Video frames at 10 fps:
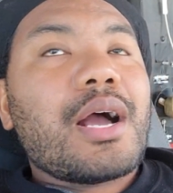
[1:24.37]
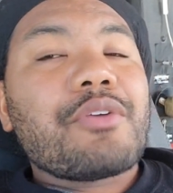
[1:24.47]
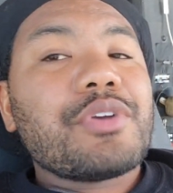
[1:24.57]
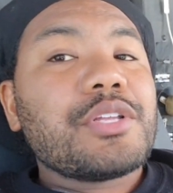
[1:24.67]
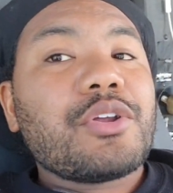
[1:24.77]

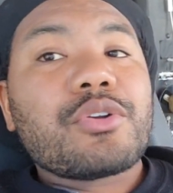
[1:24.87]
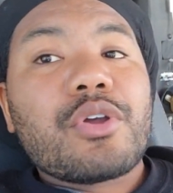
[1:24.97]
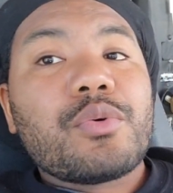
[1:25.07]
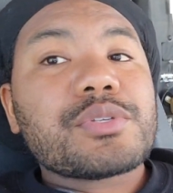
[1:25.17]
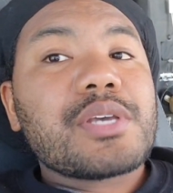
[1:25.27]
really don't
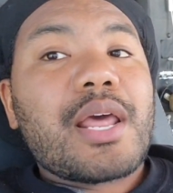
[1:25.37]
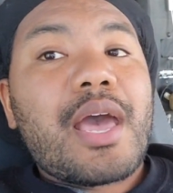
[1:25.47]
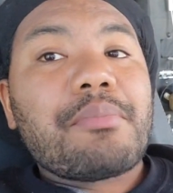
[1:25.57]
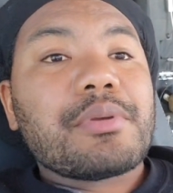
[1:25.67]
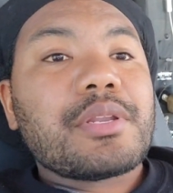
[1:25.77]
know what's gonna
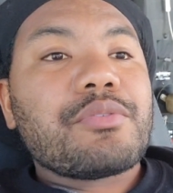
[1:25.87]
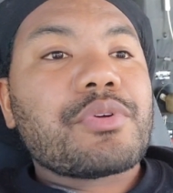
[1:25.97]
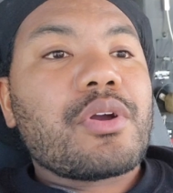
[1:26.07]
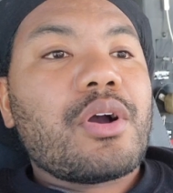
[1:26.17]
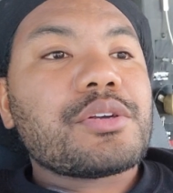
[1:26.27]
happen in
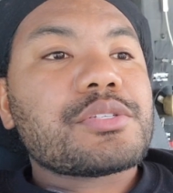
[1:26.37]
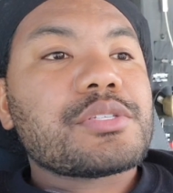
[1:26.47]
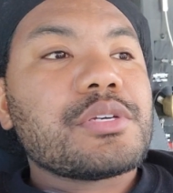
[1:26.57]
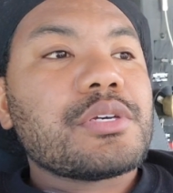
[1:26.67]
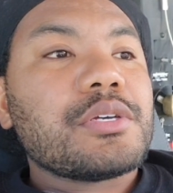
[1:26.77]
regards
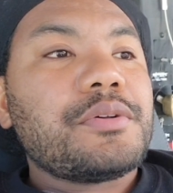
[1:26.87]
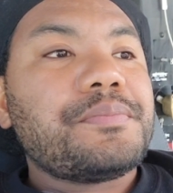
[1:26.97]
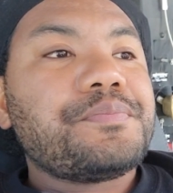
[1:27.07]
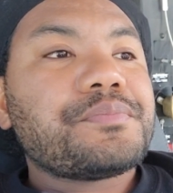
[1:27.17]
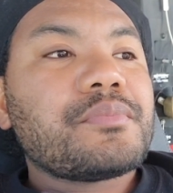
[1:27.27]
to
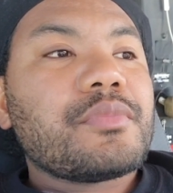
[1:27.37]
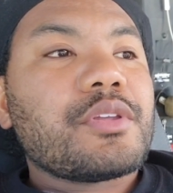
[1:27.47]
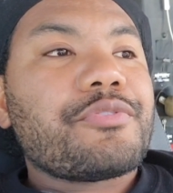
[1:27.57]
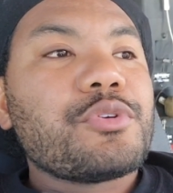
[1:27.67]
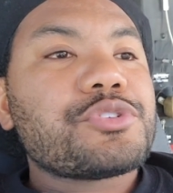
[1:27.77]

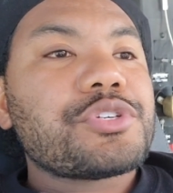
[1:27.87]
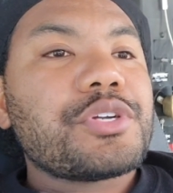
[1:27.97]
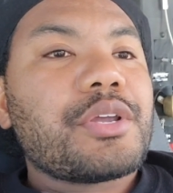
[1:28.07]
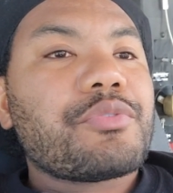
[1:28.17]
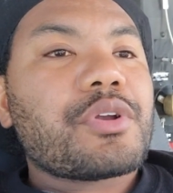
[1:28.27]
the future,
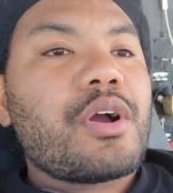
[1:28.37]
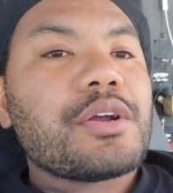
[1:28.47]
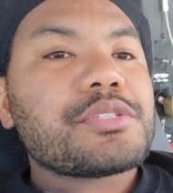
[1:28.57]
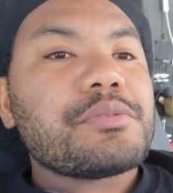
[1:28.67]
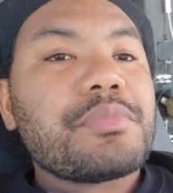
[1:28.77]
in
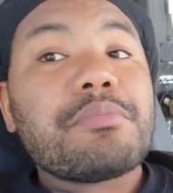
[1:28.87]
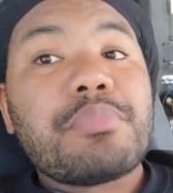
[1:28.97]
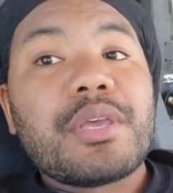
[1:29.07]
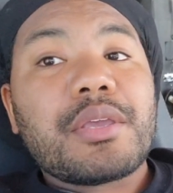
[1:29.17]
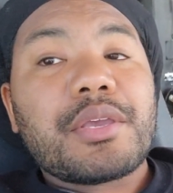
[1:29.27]
regards to me
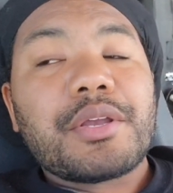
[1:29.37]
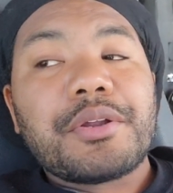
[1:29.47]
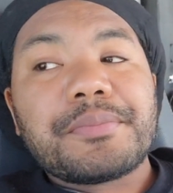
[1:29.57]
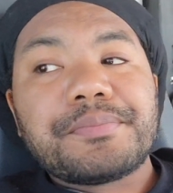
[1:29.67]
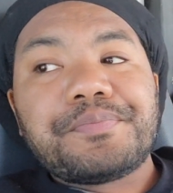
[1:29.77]
being here.